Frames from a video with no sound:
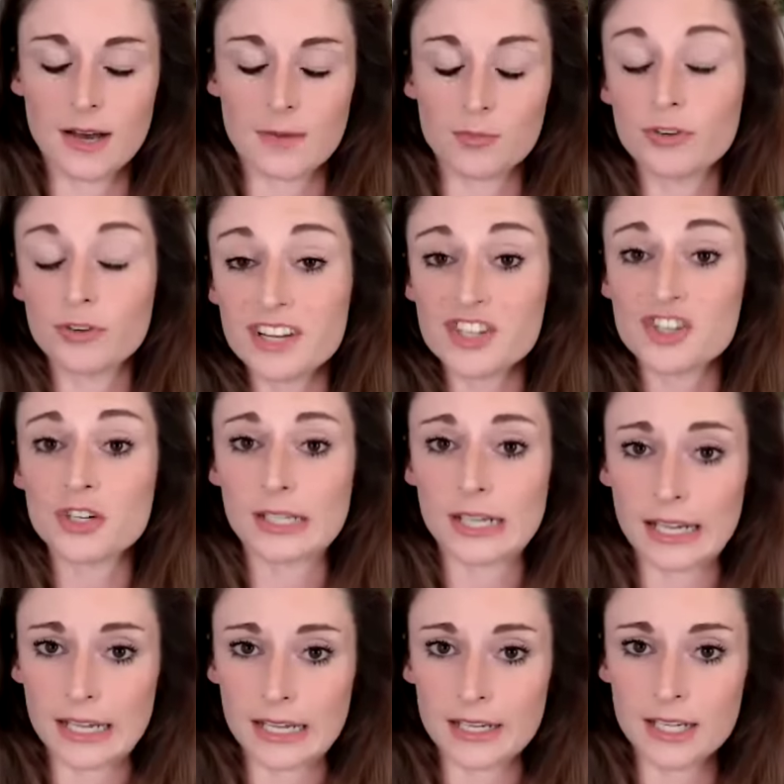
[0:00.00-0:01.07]

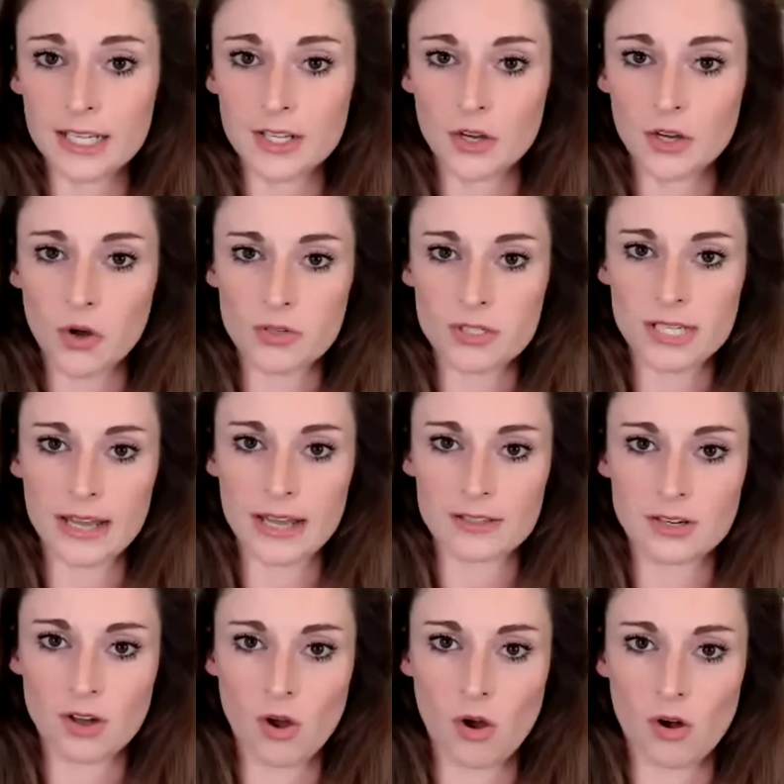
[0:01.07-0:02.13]
provisionally in the
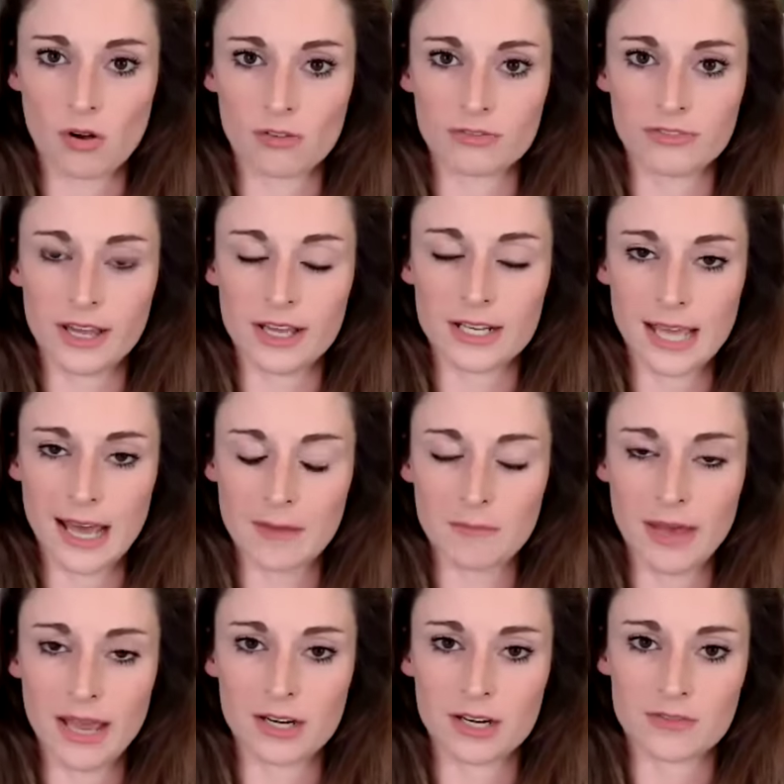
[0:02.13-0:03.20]
context of its
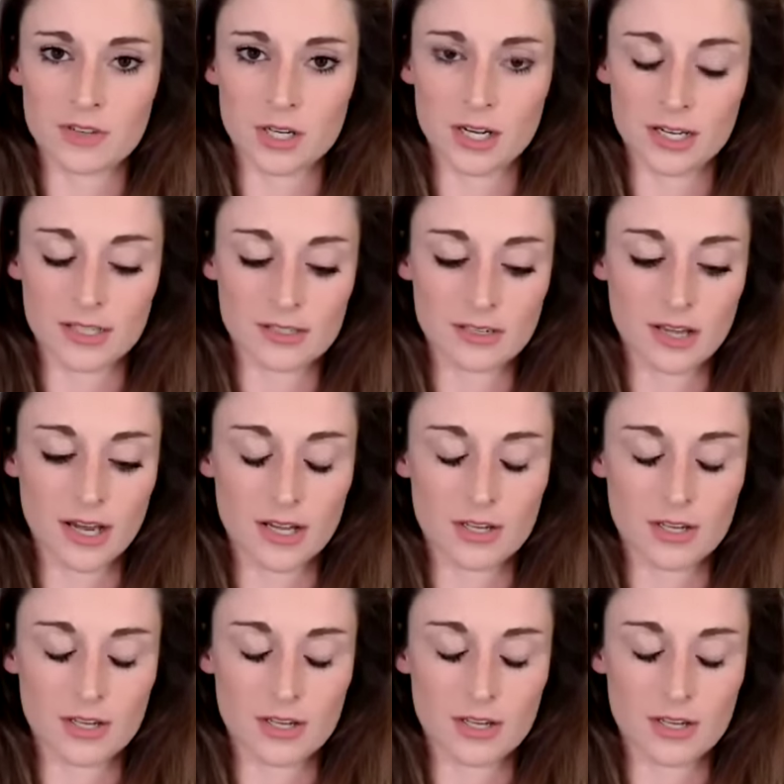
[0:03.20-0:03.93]
campaign over the last